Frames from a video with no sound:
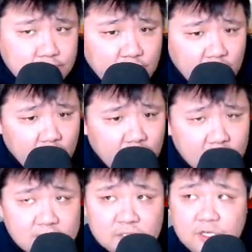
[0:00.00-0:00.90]
uh,
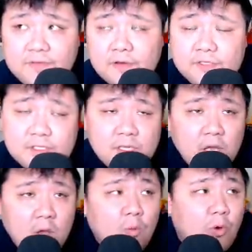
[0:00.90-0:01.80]
especially if I was just
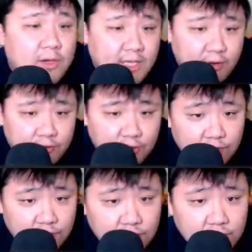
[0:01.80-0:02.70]
one counter
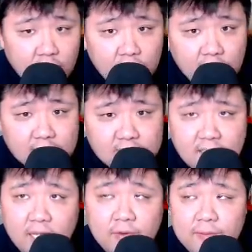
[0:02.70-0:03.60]
over, because
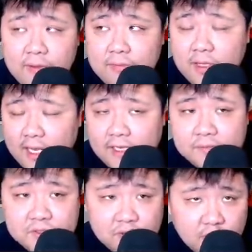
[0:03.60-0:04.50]
that would have been
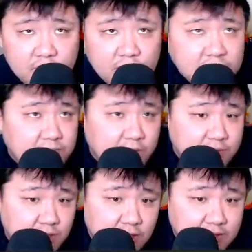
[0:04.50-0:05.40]
Meganium's third frenzy play,
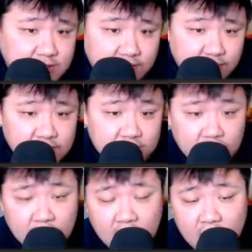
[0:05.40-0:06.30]
which I think is is
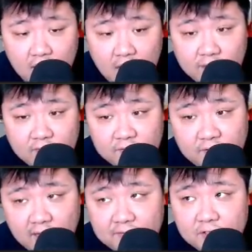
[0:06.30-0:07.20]
like after
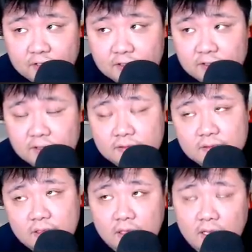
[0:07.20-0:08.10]
five turns,
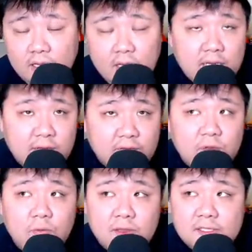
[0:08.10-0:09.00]
and I definitely
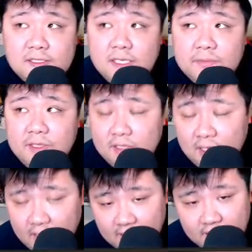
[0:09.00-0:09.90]
win the CMP
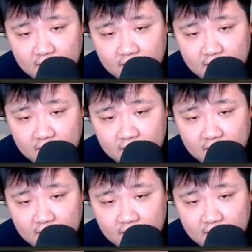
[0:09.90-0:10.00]
tie.